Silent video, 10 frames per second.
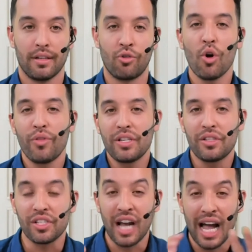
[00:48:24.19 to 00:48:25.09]
Growth is
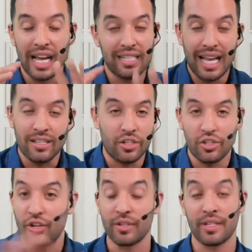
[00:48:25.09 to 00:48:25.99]
disguised as
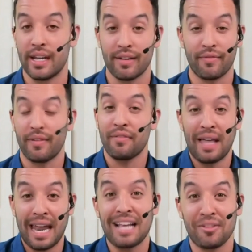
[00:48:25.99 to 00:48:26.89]
uncertainty. If
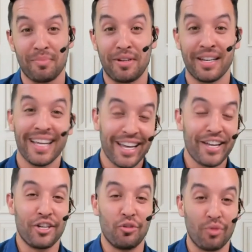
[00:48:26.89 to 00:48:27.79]
that hasn't been
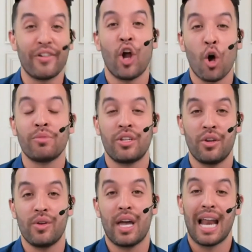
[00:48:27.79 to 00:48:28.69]
driven home to
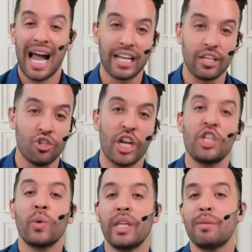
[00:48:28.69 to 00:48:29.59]
you yet, I
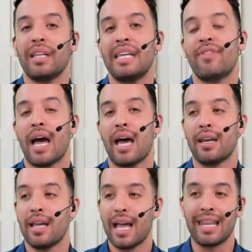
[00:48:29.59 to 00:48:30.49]
genuinely believe that.
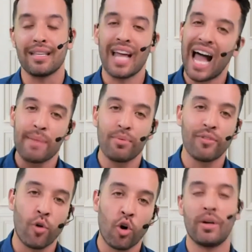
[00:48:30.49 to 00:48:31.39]
And it's the high
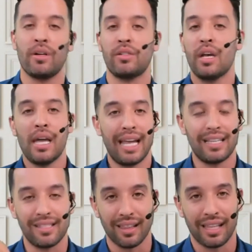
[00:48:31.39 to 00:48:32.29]
performers,
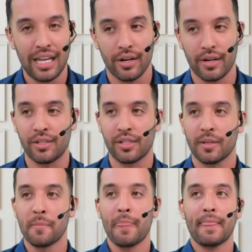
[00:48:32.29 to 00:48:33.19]
it's the leaders
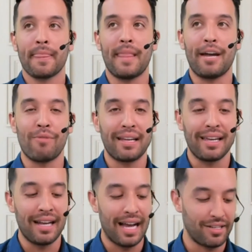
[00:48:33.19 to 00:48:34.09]
that
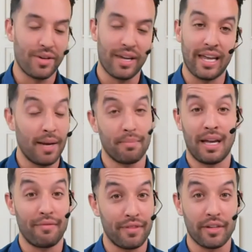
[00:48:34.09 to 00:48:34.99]
recognize, okay, yep,
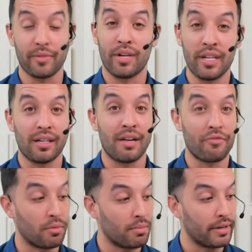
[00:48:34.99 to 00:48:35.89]
that feels pretty
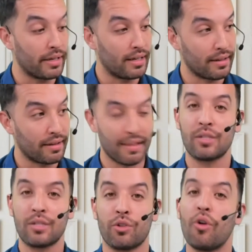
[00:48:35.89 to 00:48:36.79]
uncomfortable, but
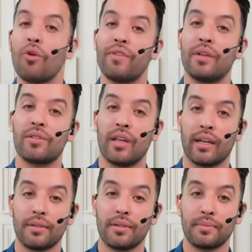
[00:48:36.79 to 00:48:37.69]
that's what growth feels
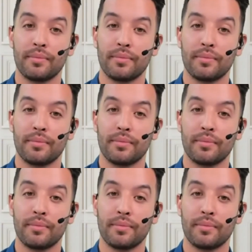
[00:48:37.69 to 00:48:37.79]
like.